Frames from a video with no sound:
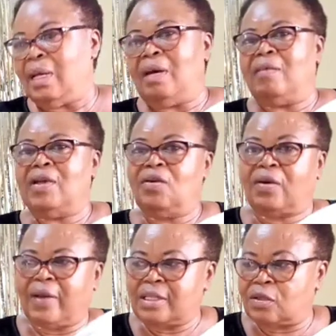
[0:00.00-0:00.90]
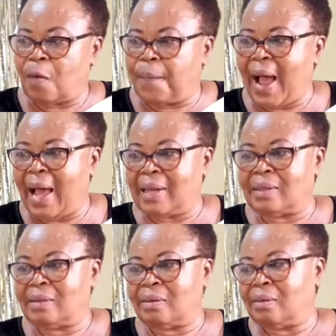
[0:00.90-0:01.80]
When you grease your pan
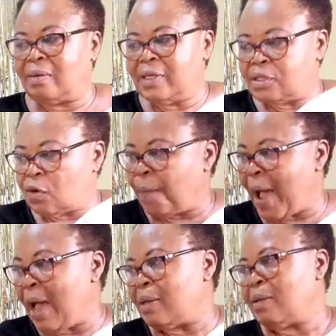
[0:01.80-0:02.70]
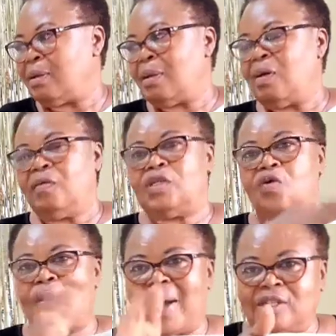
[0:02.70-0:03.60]
with your
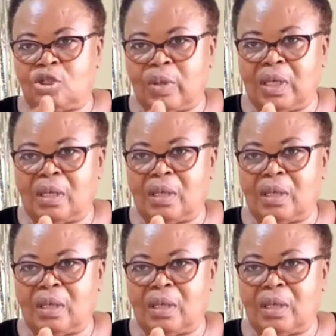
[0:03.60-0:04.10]
margarine.